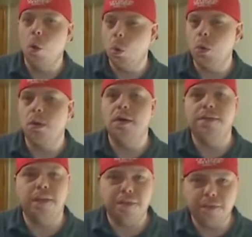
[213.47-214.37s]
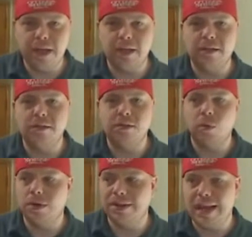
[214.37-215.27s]
or the things
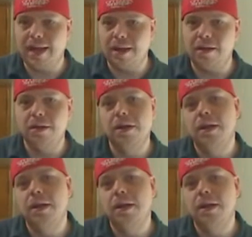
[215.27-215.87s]
or data